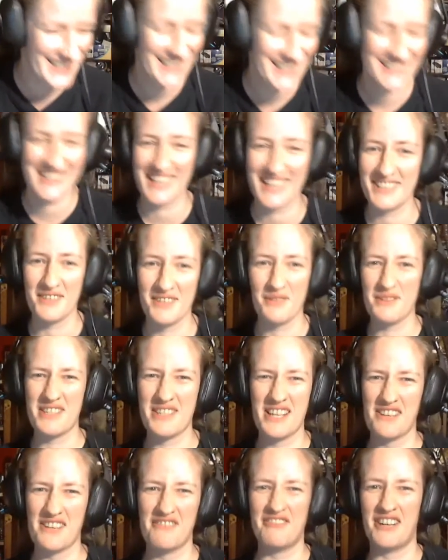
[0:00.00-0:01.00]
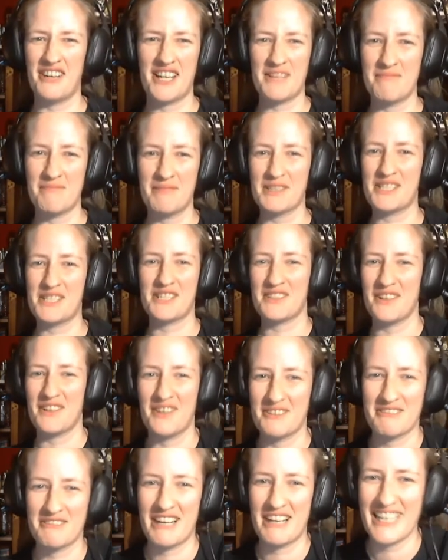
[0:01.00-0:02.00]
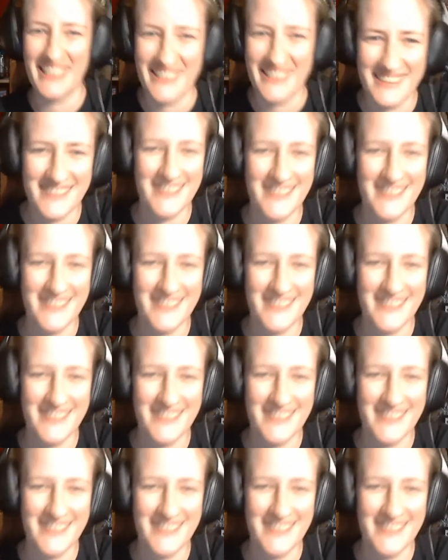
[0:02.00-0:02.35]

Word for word: that don't sound fucking butch at all, right?